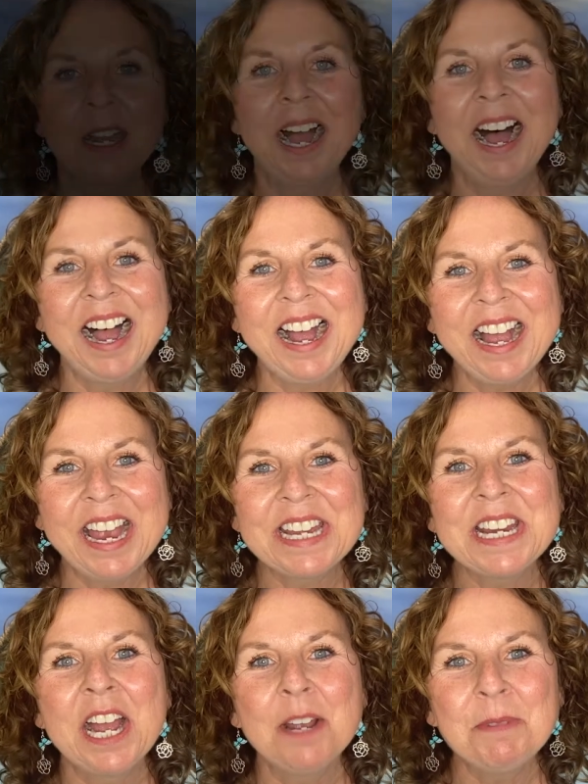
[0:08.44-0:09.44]

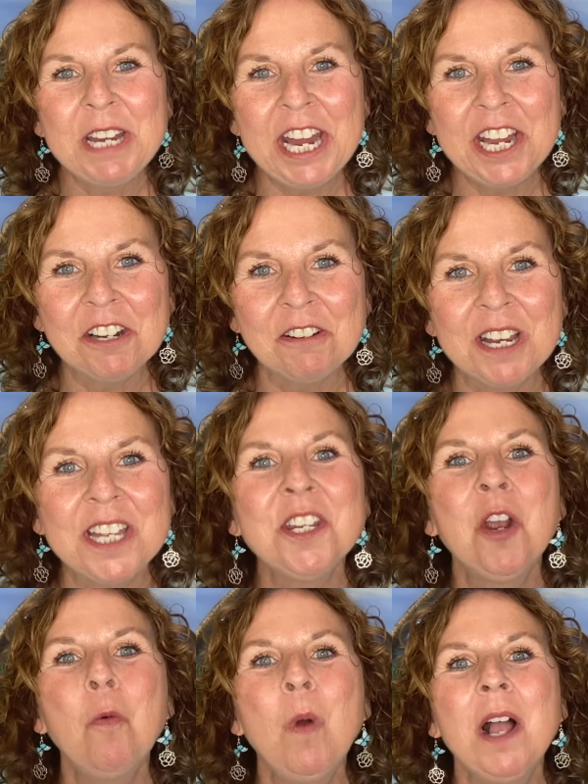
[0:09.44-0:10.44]
Hi, I'm
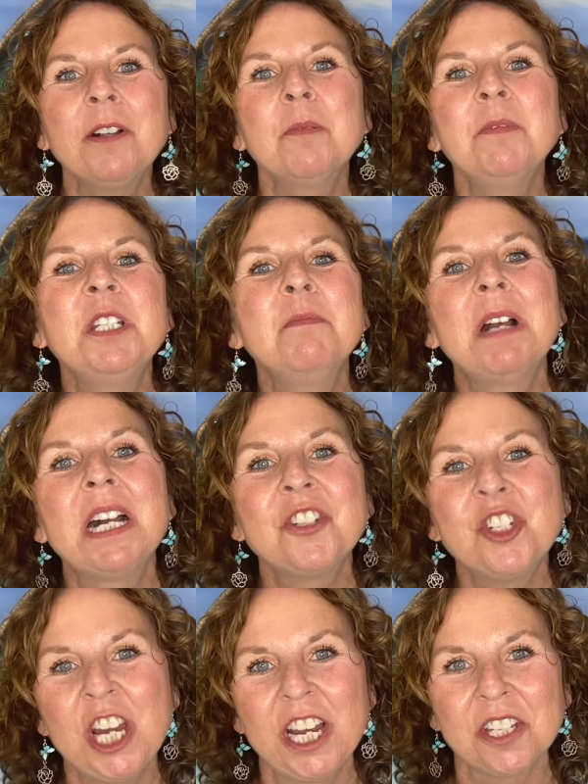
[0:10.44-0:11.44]
Karen. Welcome to my
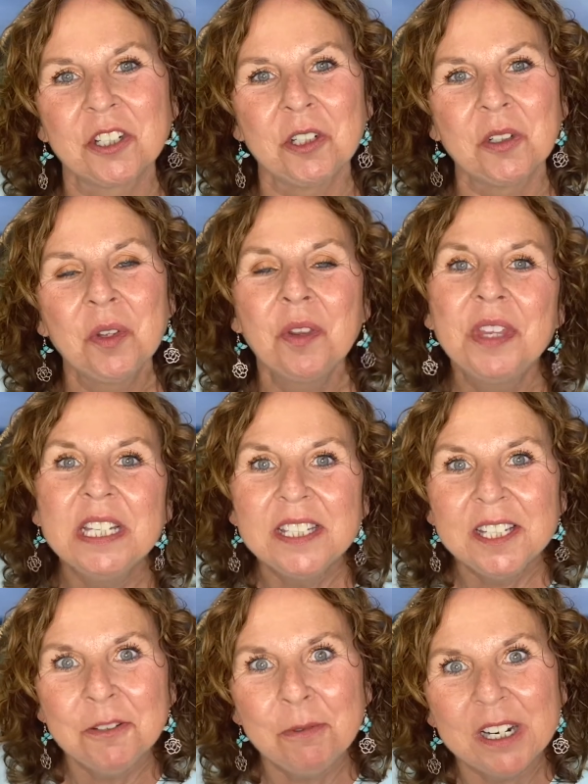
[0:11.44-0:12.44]
channel. This
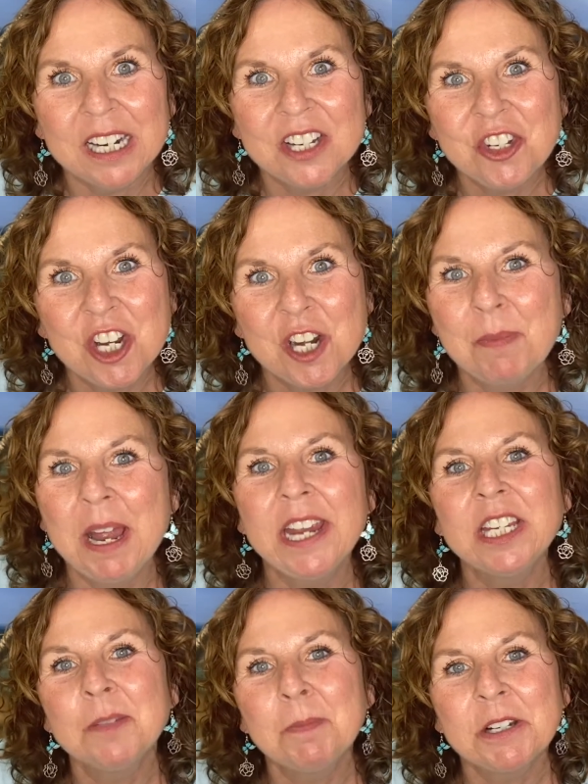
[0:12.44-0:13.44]
is where I share my
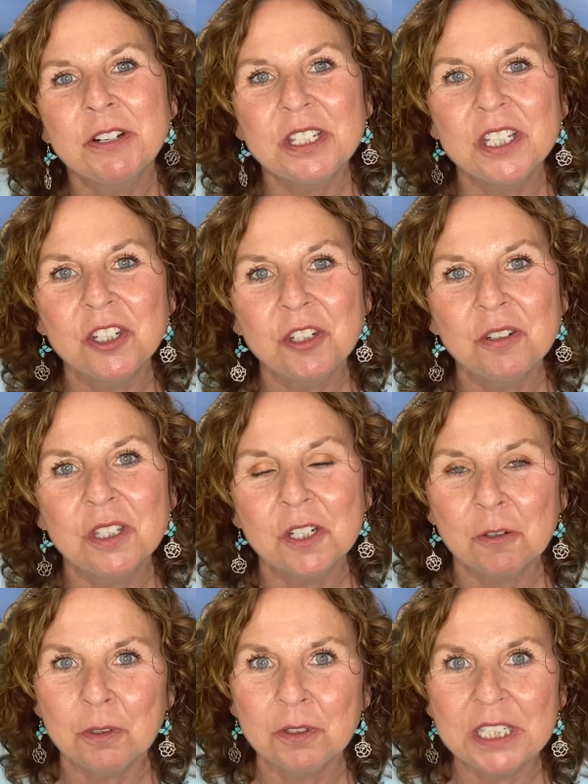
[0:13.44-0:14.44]
experiences using
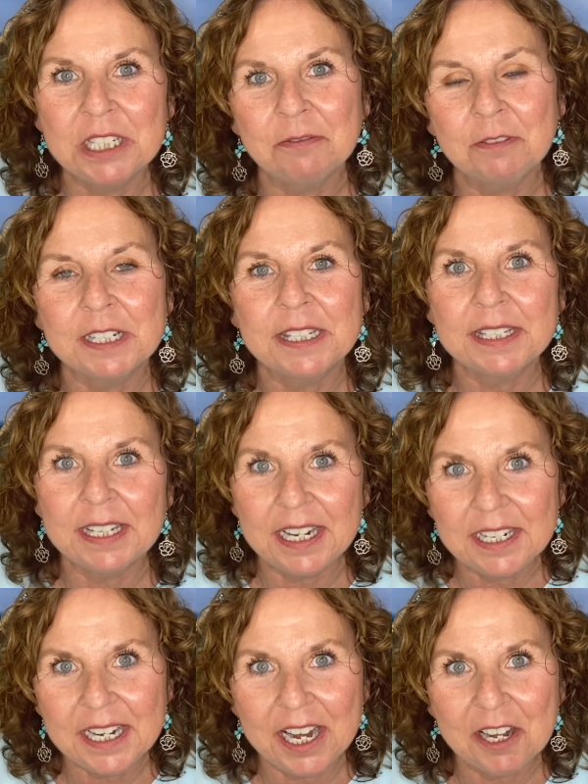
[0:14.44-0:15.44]
cruelty-free
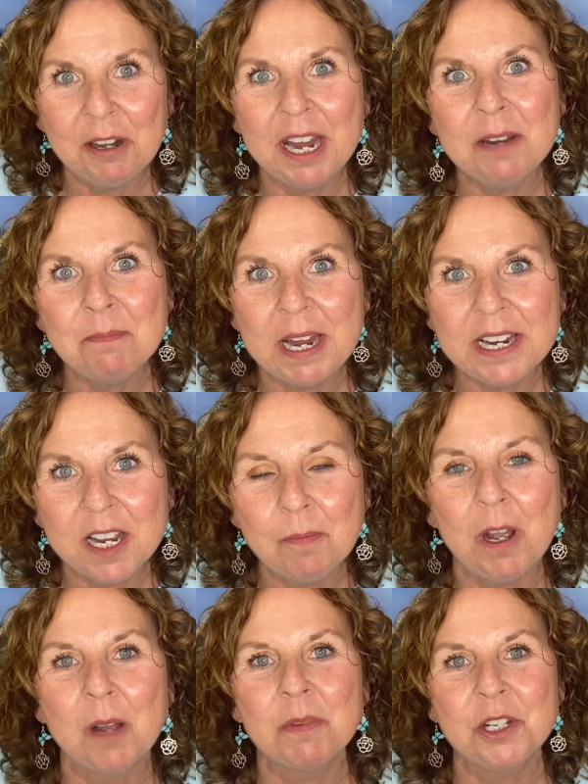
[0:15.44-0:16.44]
skincare and makeup
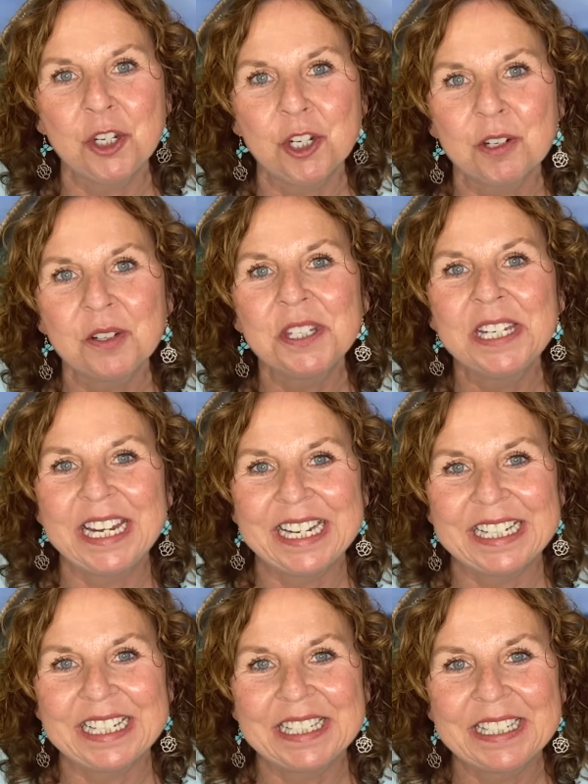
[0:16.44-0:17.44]
on mature
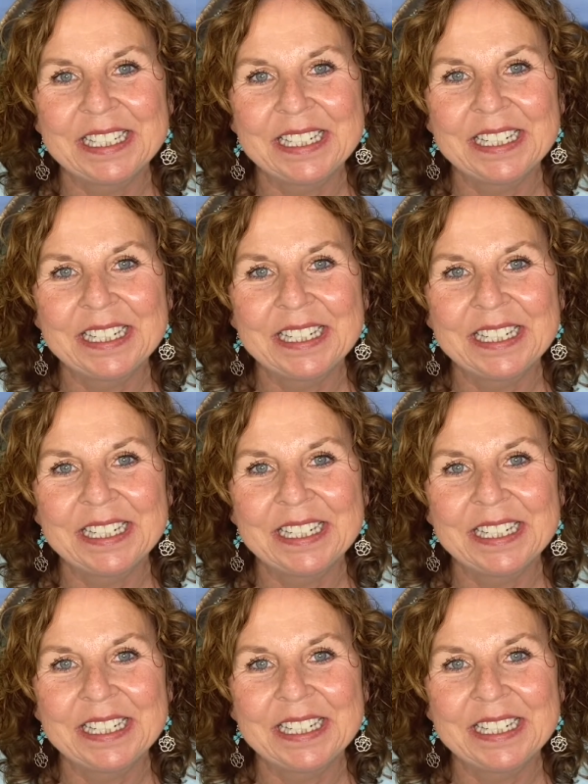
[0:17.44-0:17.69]
skin.